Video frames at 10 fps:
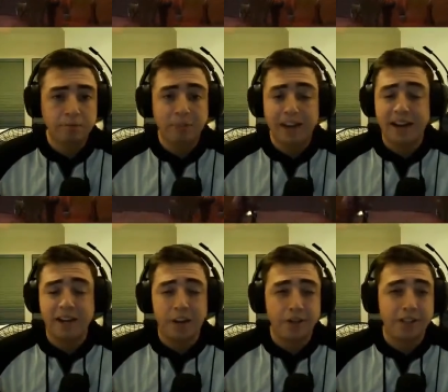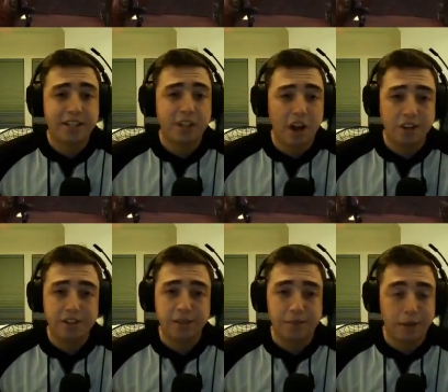And I know these
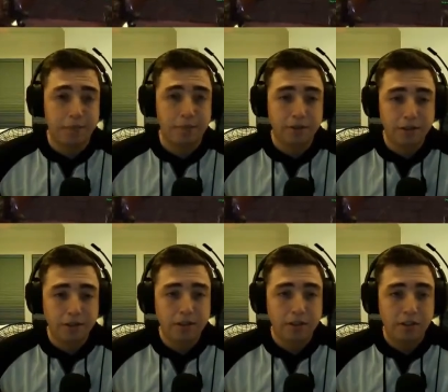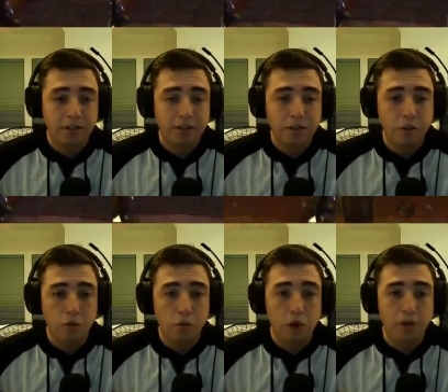toxic people
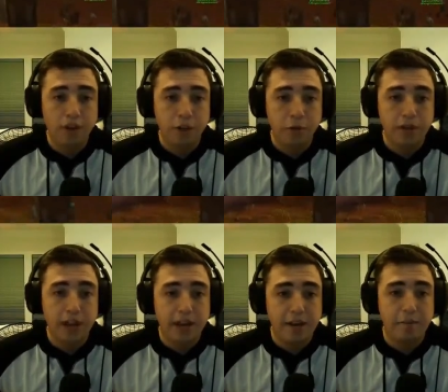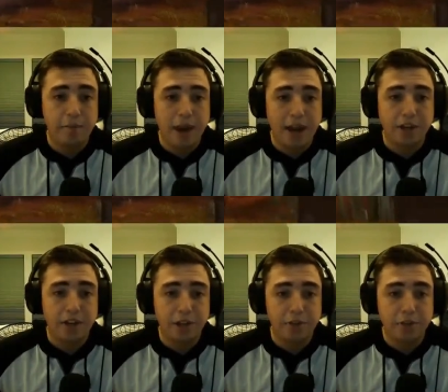who all they do is hate and bash
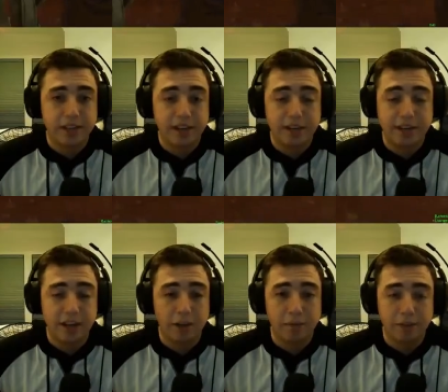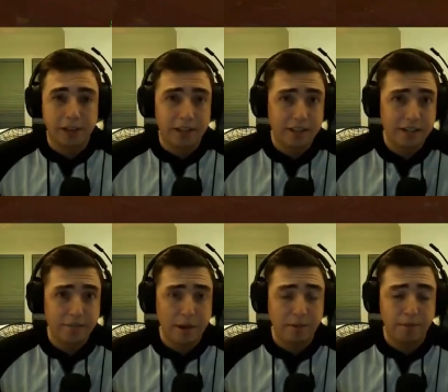and say terrible things
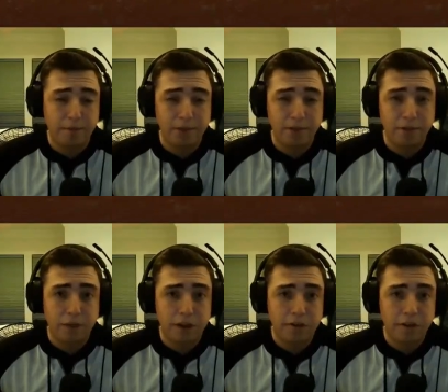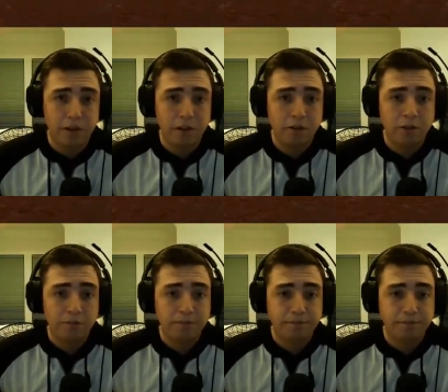about Blizzard and whatever
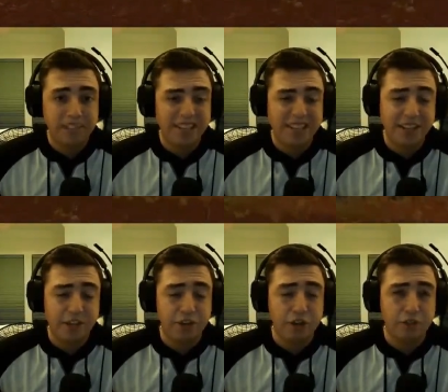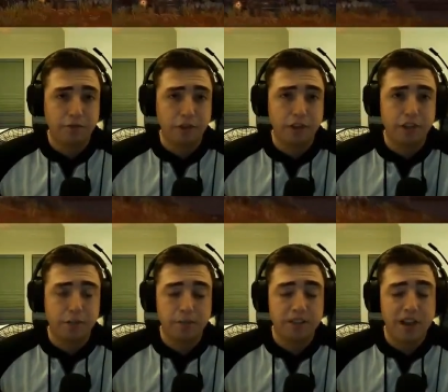isn't constructive
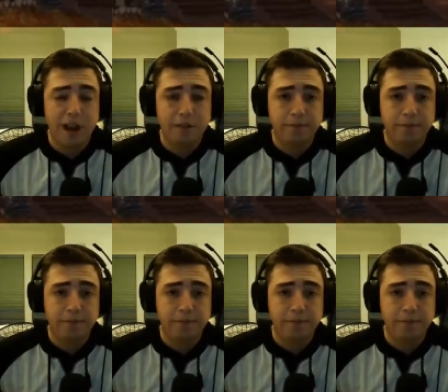criticism. It's not.